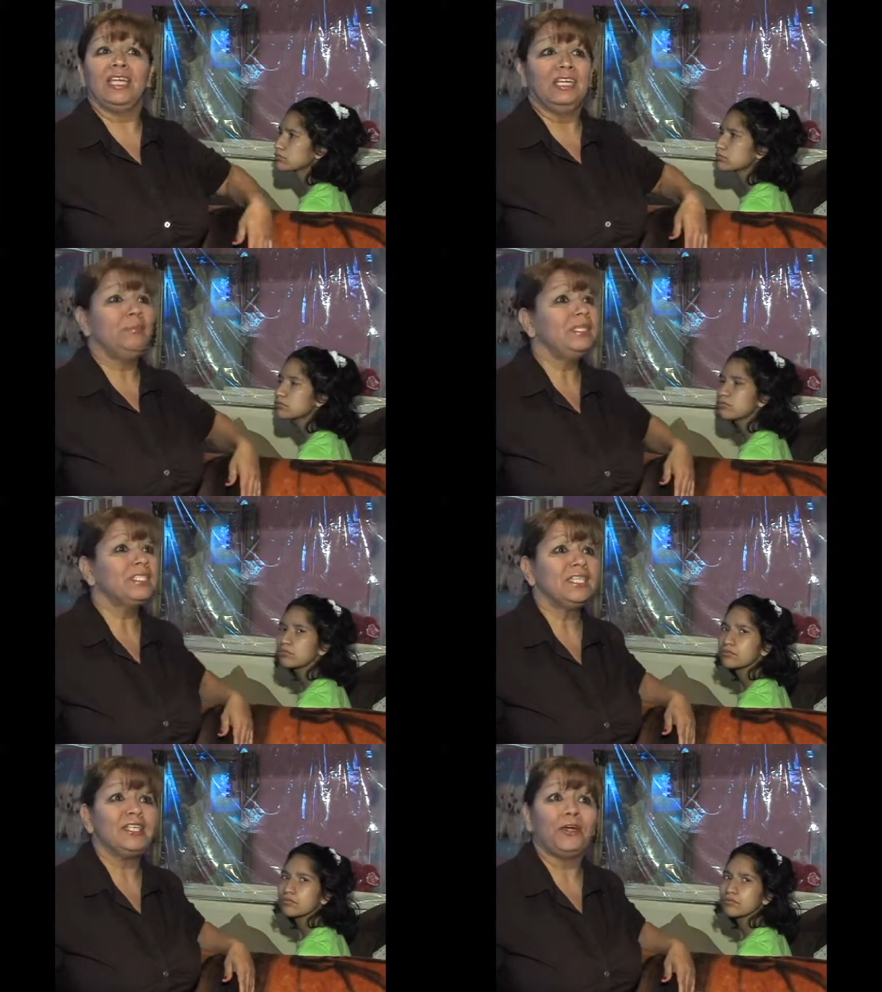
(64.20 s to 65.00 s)
Speaker 1: going to be
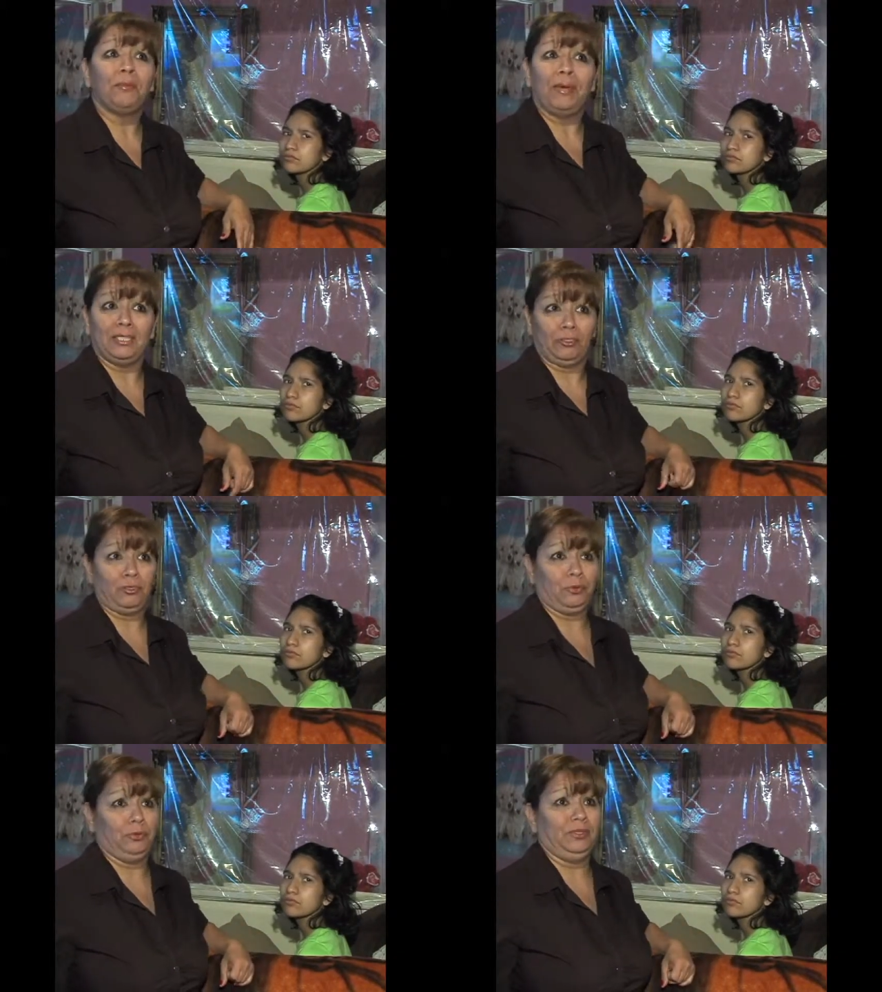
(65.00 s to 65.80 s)
sending her back to
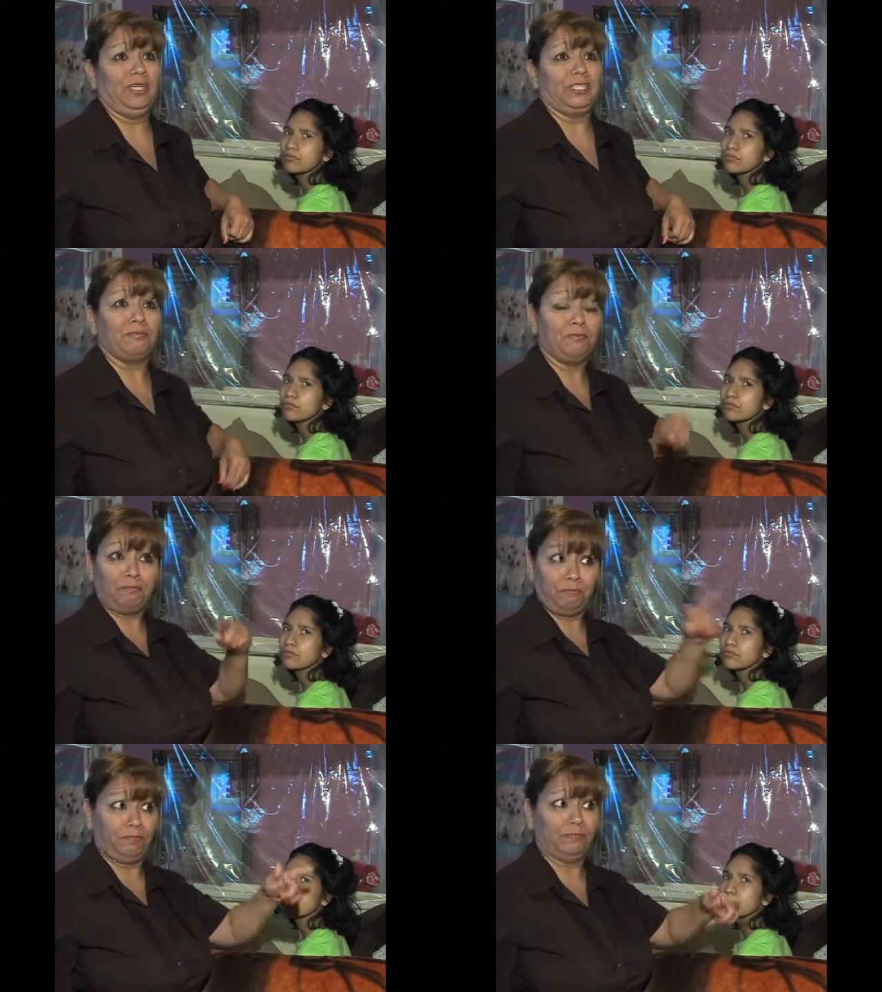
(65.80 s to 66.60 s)
school next
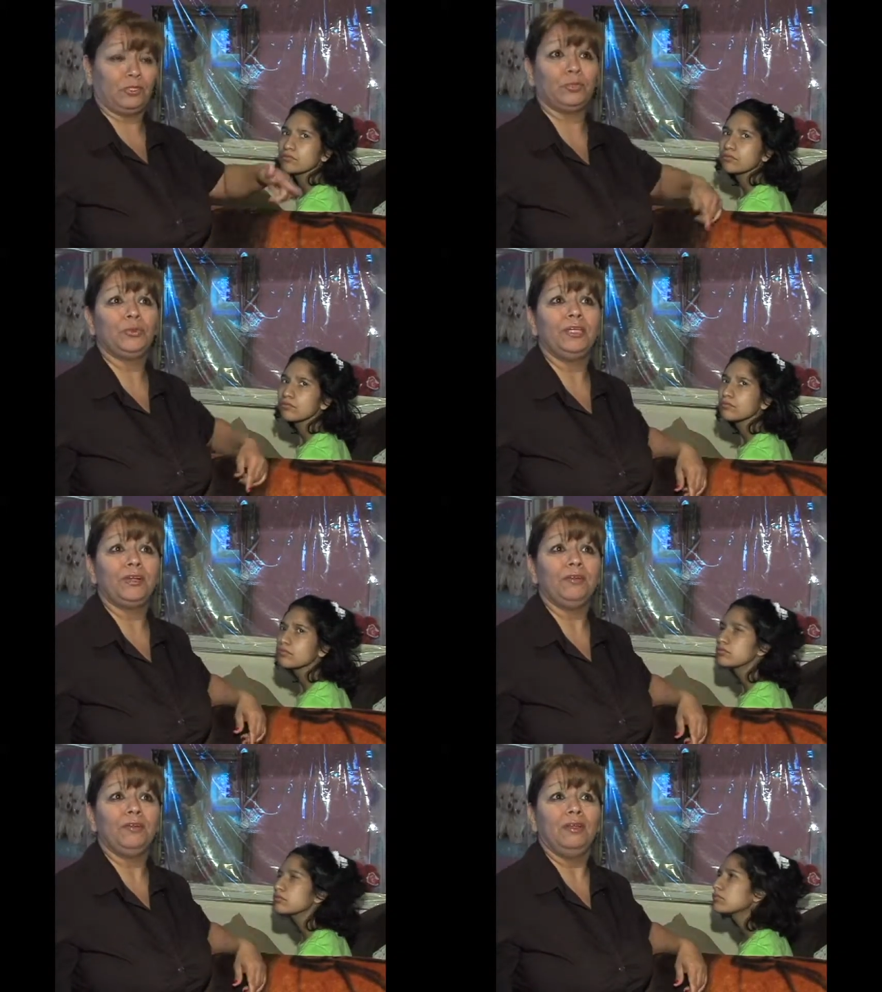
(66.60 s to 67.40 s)
school
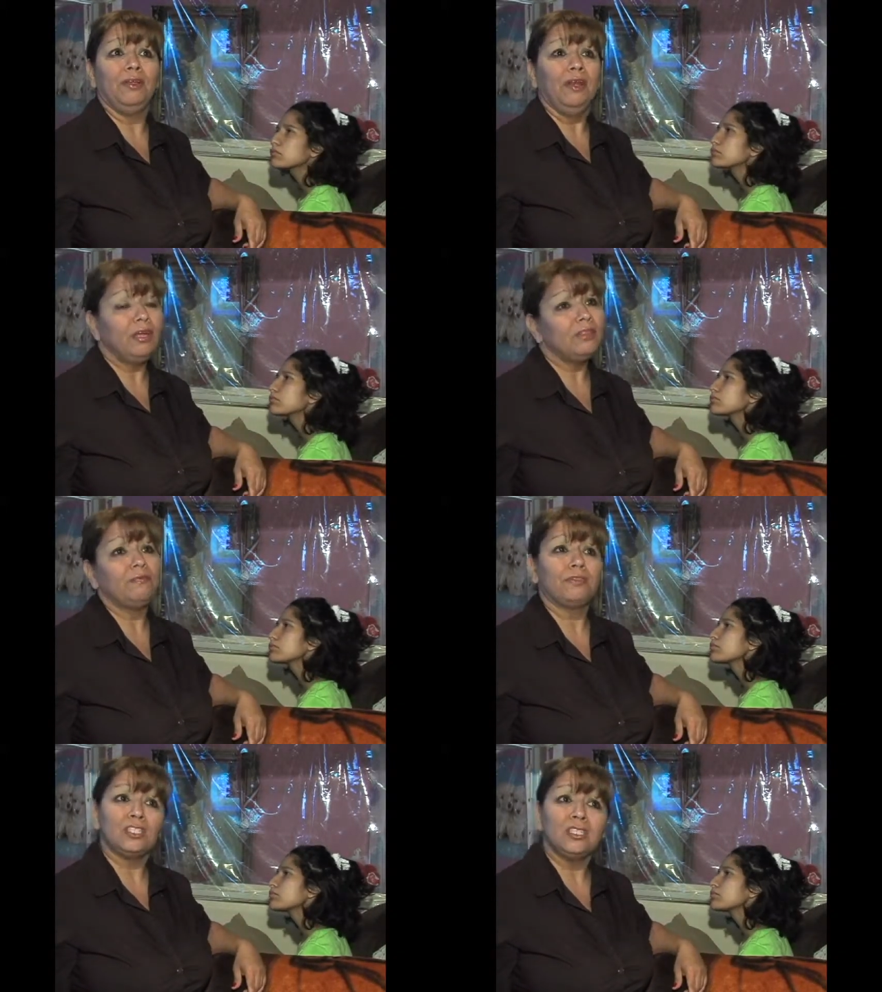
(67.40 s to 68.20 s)
year. And the
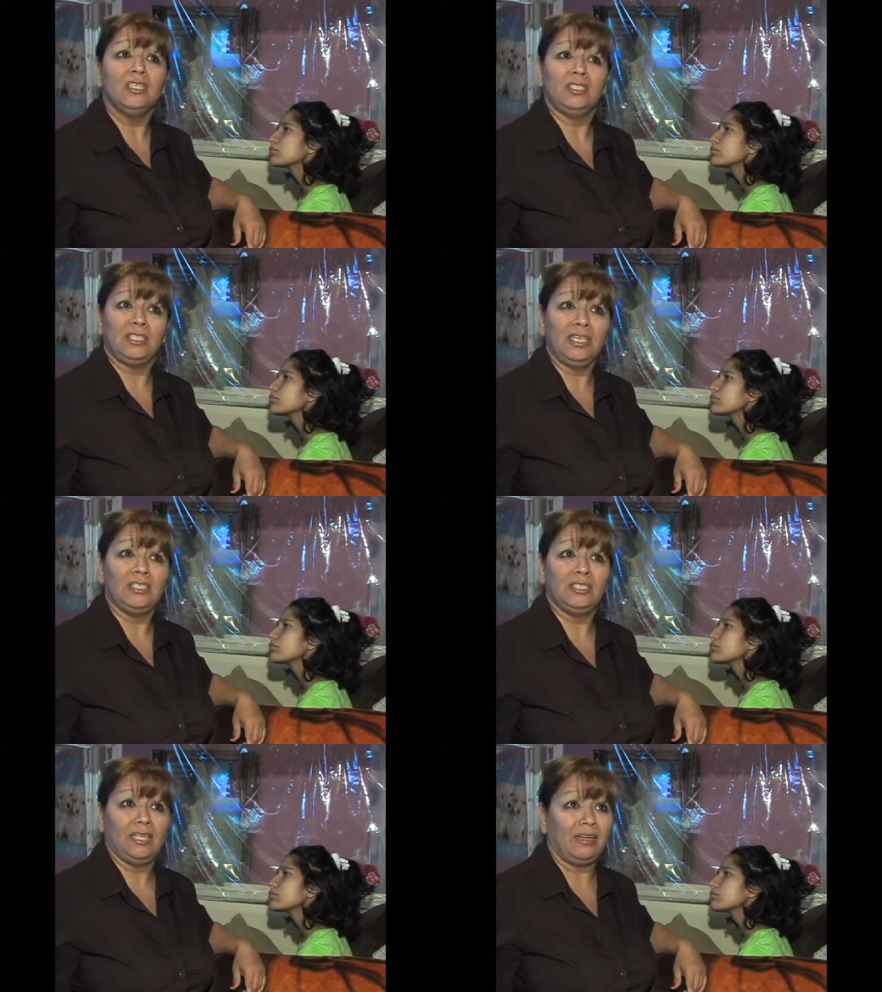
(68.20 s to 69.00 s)
first thing he
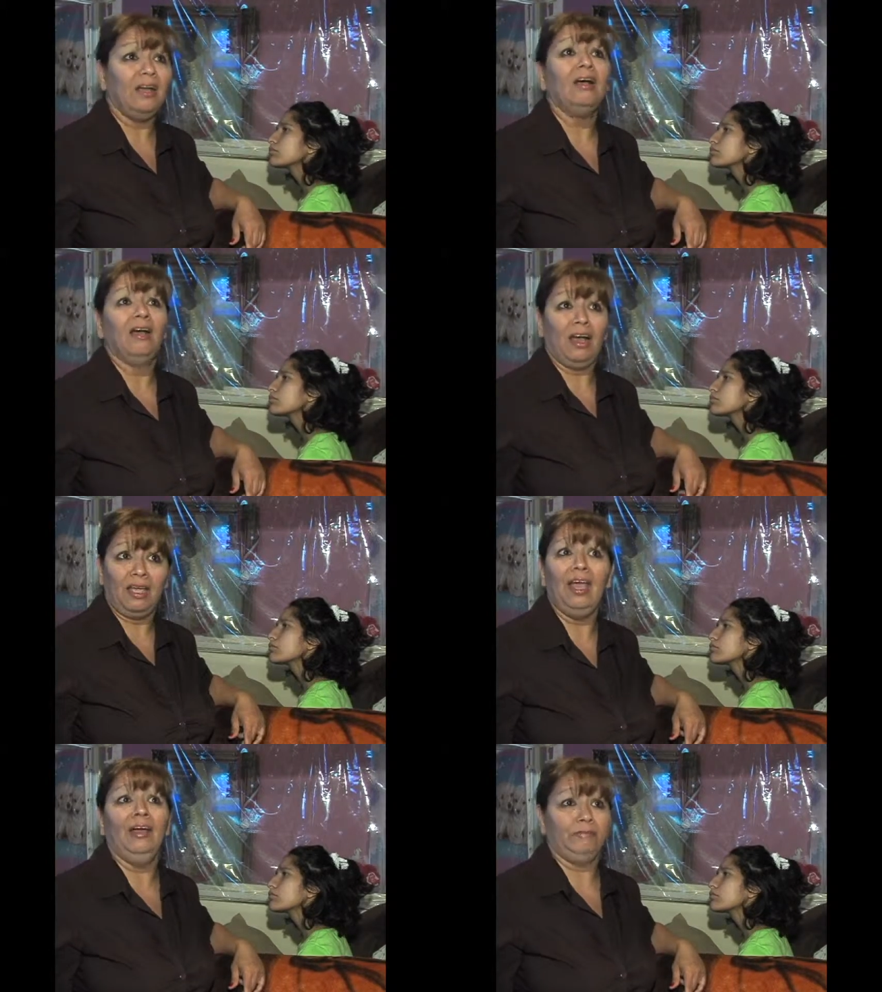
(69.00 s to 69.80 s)
says is that
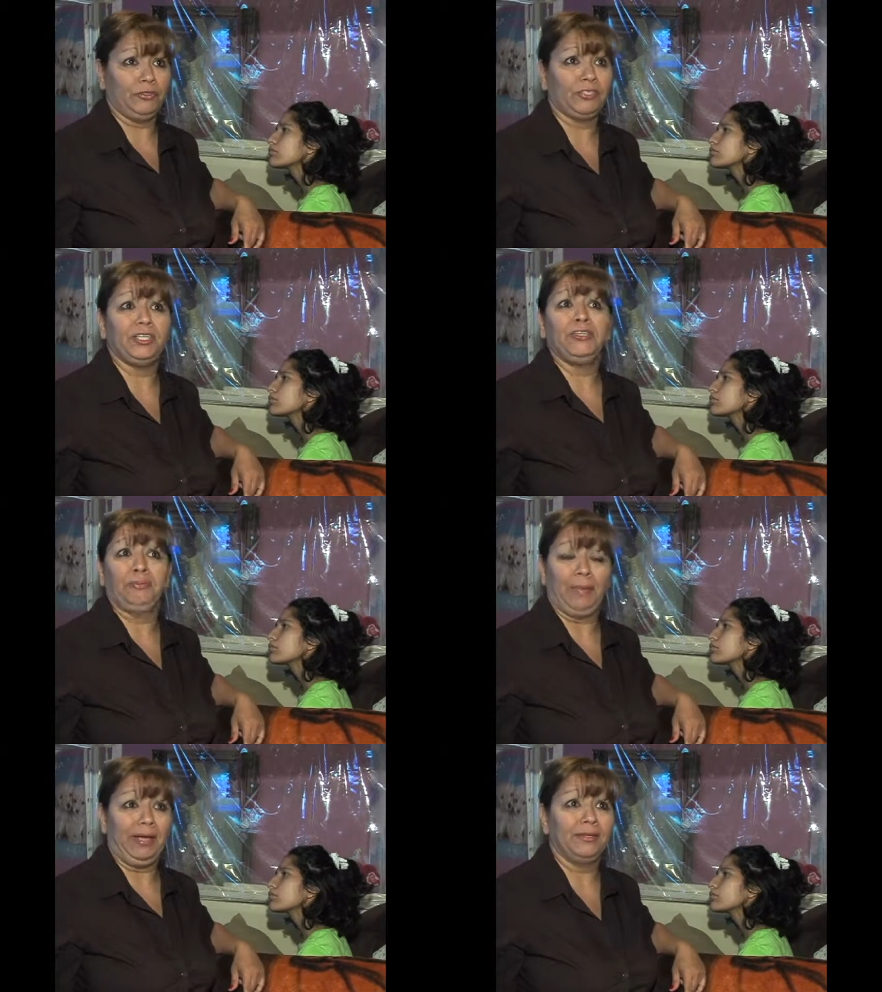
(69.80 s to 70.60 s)
I have to send her
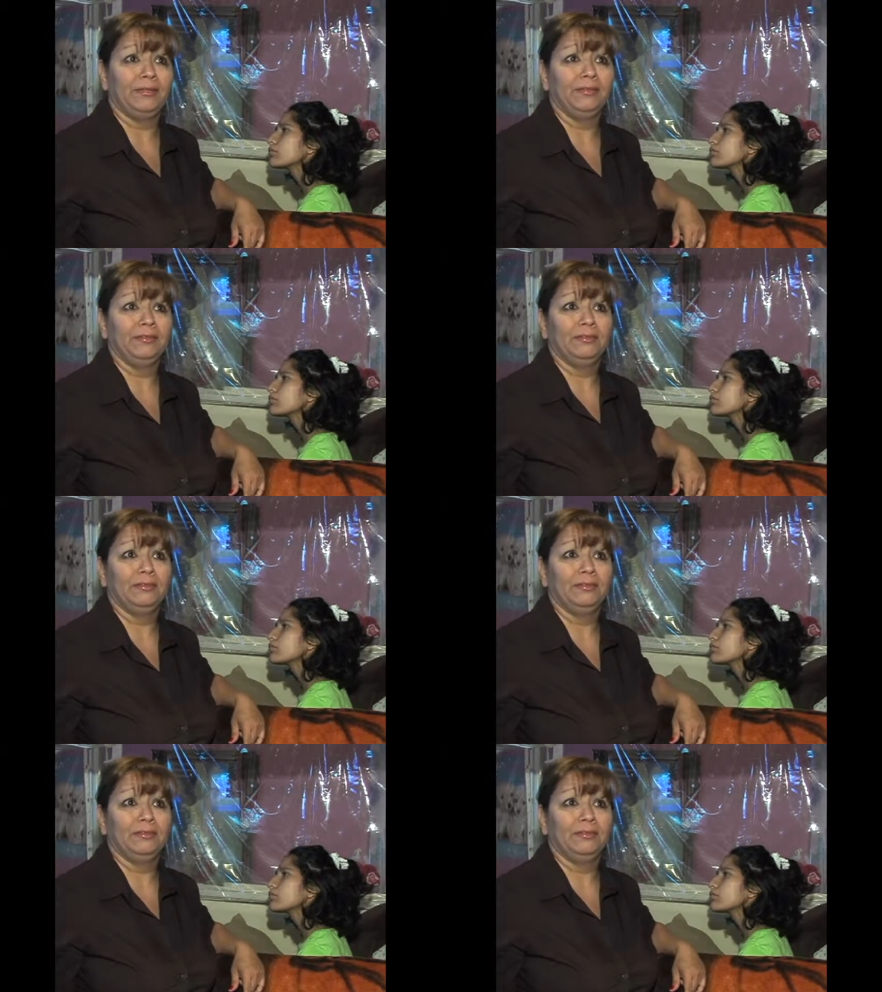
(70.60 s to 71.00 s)
back.